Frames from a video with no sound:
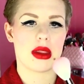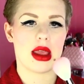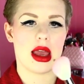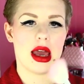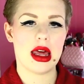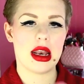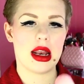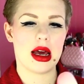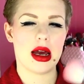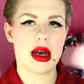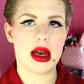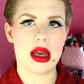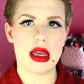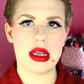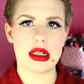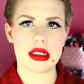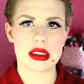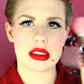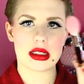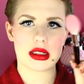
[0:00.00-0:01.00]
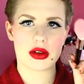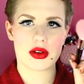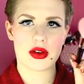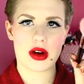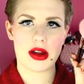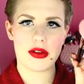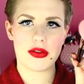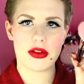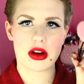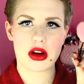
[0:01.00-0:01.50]
and it's
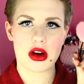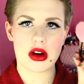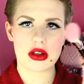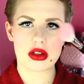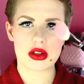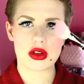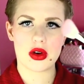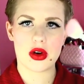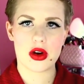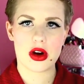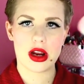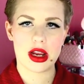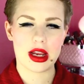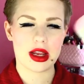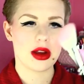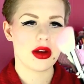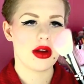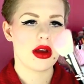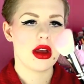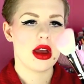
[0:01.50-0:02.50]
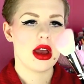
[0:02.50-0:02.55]
great for contouring.